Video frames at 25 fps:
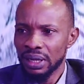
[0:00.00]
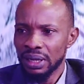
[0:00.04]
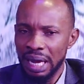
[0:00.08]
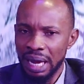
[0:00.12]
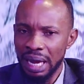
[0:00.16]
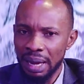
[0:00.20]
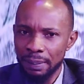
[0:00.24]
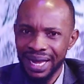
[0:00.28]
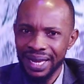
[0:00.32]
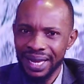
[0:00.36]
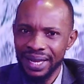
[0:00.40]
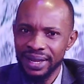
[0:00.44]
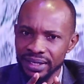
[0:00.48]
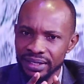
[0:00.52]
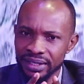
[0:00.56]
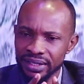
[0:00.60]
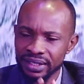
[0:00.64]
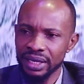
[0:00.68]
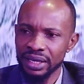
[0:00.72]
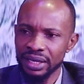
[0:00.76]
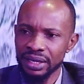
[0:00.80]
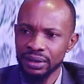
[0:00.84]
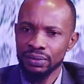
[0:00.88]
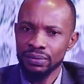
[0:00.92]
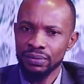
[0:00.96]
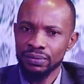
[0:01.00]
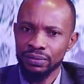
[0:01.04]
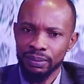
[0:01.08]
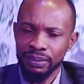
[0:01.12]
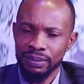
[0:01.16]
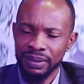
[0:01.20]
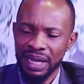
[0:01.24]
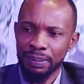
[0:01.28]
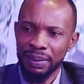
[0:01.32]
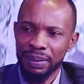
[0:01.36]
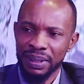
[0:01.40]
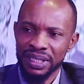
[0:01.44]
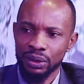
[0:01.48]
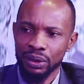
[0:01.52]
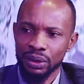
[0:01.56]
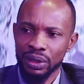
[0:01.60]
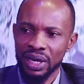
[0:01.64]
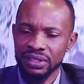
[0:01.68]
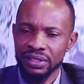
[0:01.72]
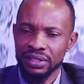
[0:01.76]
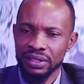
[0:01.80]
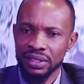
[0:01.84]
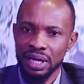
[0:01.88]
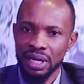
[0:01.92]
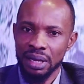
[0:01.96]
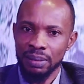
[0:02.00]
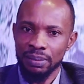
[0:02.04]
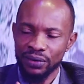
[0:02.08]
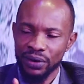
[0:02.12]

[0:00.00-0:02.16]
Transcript: emanating from that particular system.